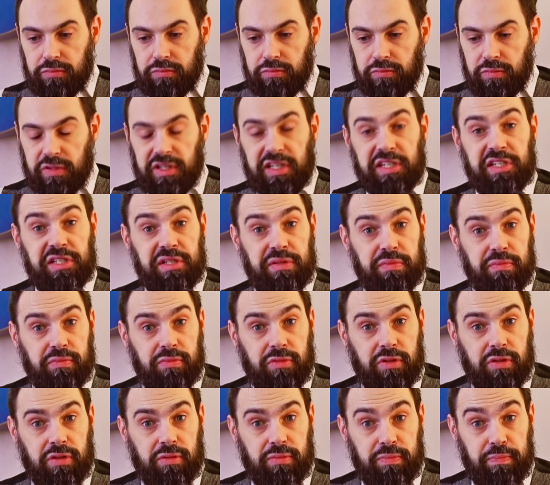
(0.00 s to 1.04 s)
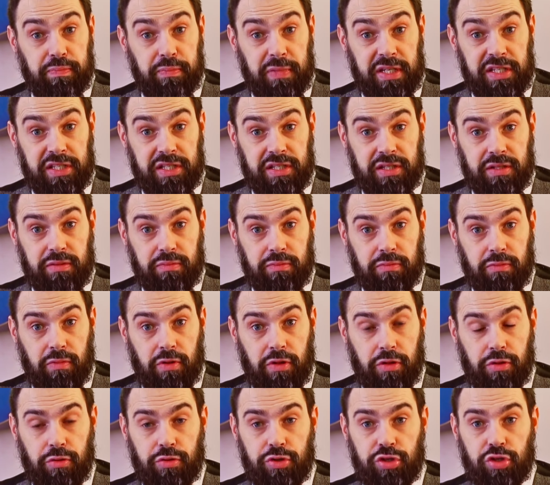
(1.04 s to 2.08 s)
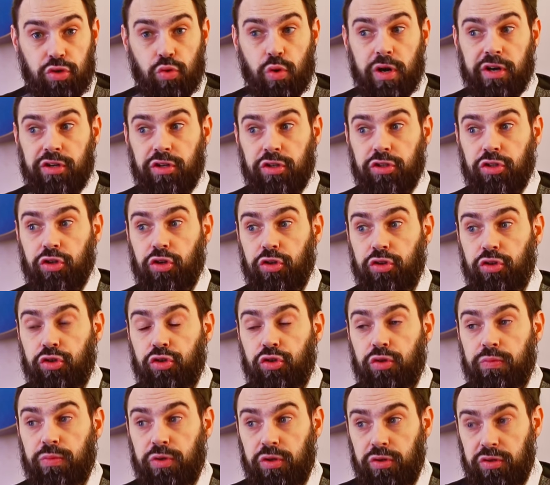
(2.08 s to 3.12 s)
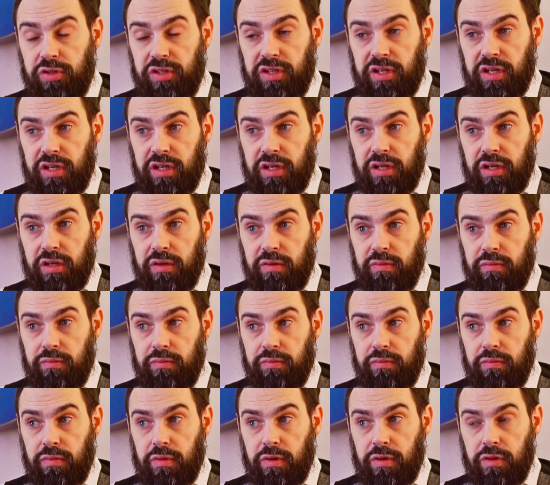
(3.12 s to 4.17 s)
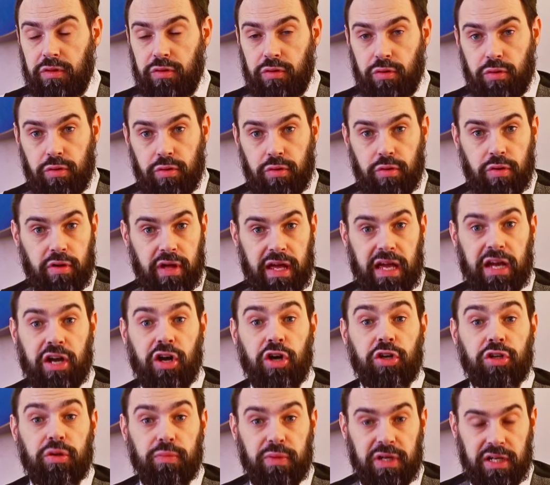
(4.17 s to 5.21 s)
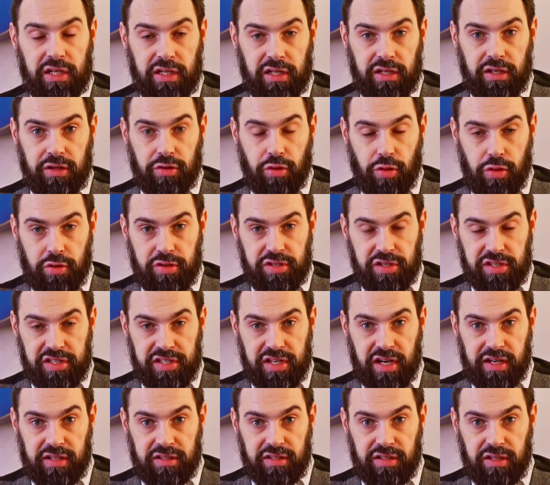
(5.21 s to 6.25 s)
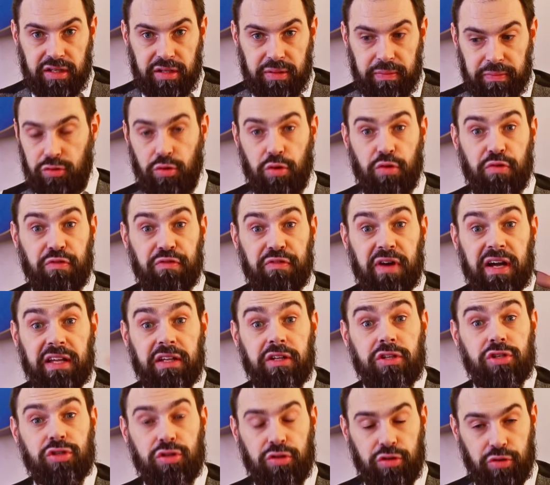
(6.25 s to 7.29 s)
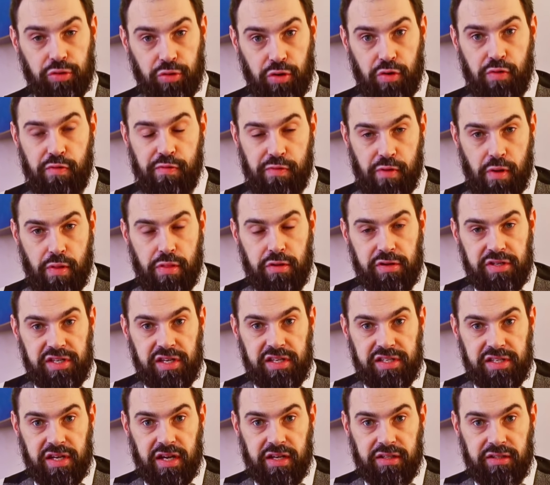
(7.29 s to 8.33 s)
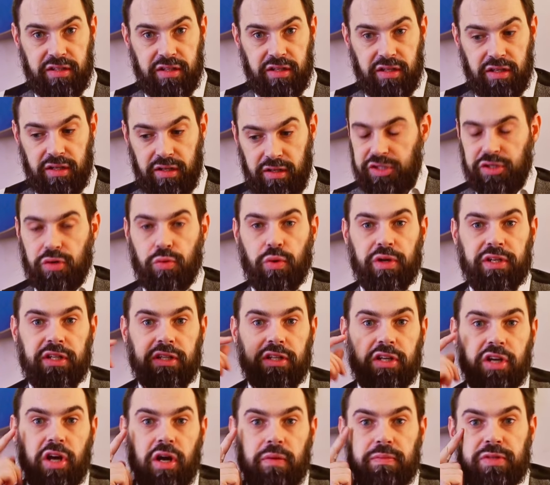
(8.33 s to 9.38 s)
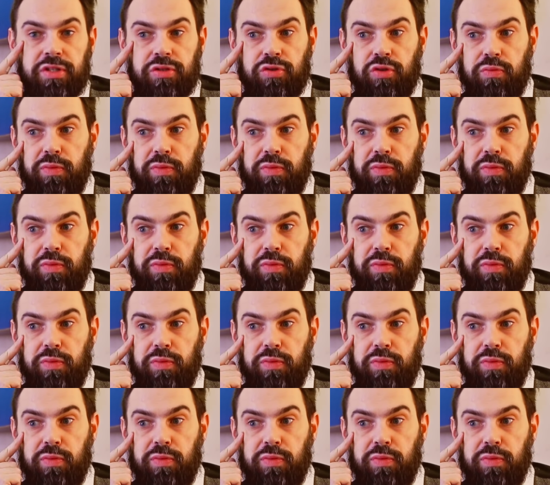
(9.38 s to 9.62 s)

dismiss those who are not contributing economically to the society, to the financial growth of the society. So when it comes to